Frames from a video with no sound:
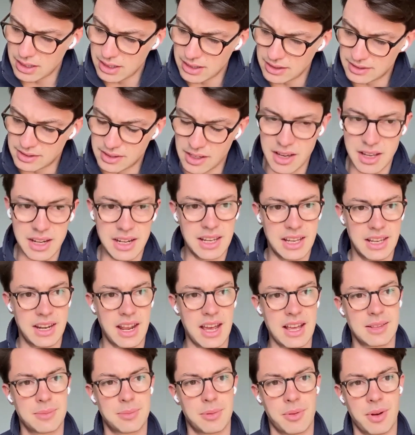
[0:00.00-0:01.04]
is certainly an
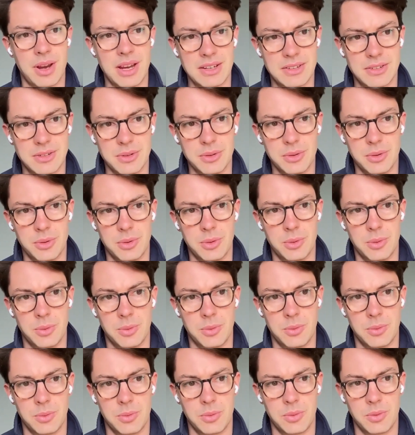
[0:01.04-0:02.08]
aspirational
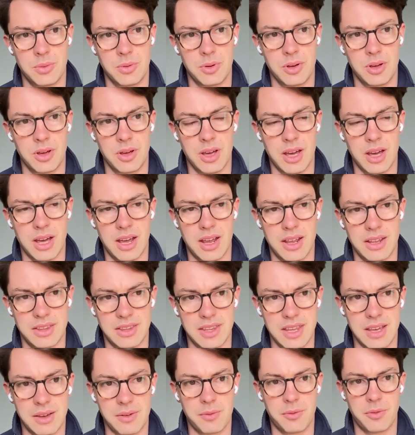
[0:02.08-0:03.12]

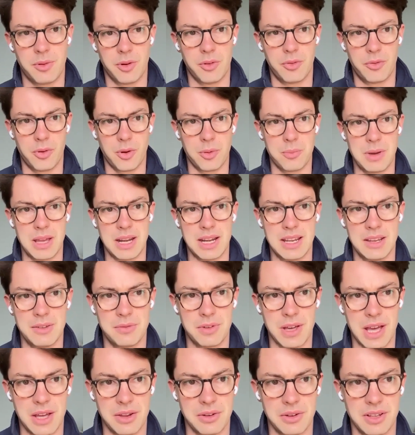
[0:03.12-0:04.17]
thing for many
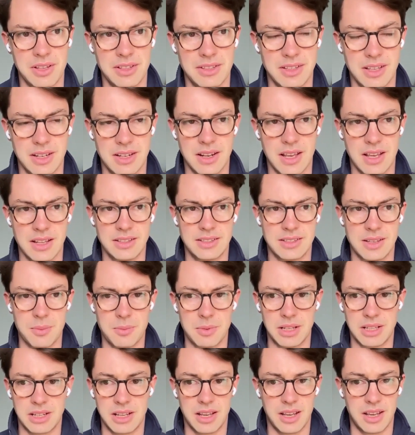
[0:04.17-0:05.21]
founders, and
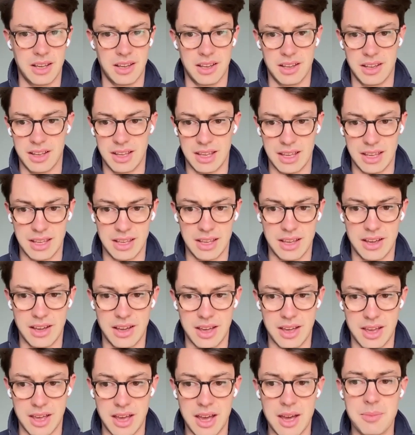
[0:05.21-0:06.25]
something that
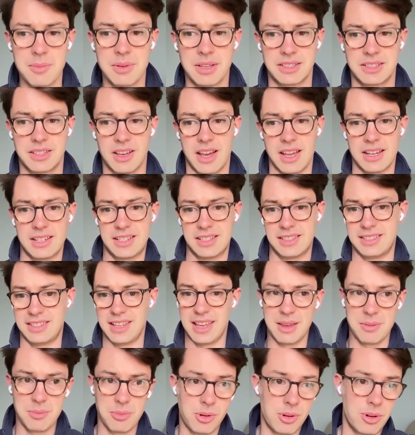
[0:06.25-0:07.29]
I am excited to
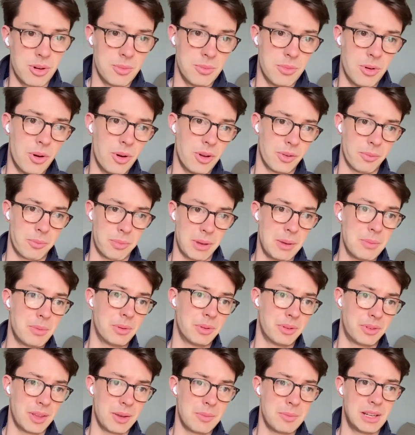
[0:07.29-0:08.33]
see more and more
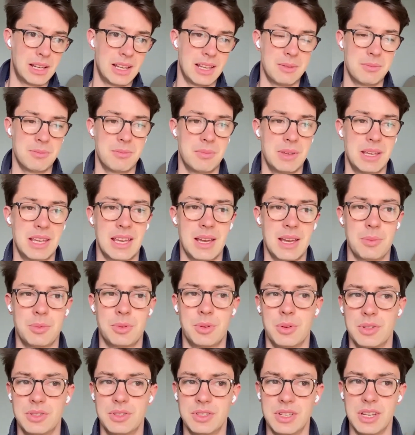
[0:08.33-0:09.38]
people seemingly being able
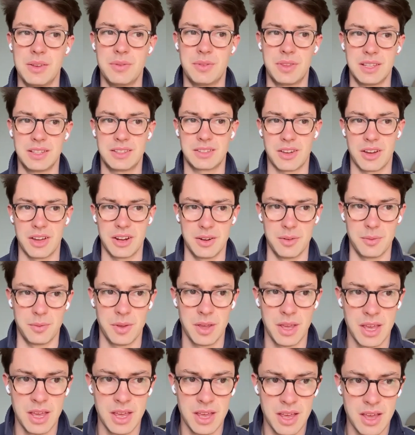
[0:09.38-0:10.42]
to achieve this kind of
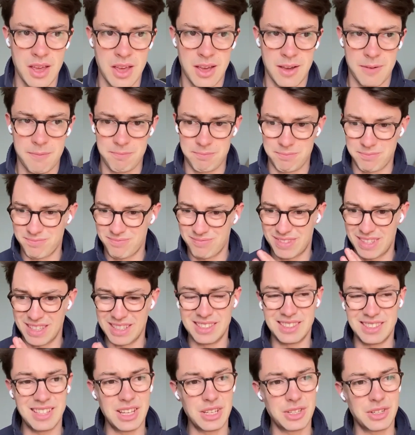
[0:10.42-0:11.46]

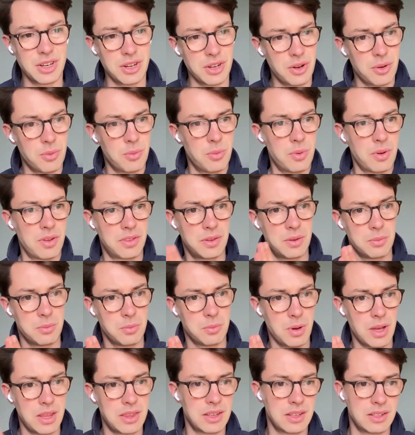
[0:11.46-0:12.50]
decision on with
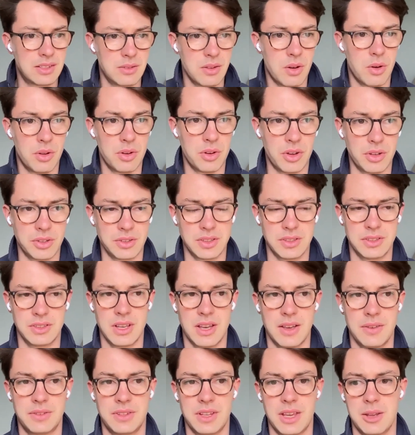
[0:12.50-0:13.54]
whether or not to
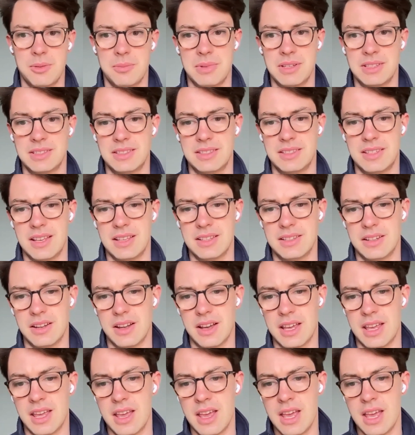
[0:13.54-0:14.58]
serve certain businesses. And I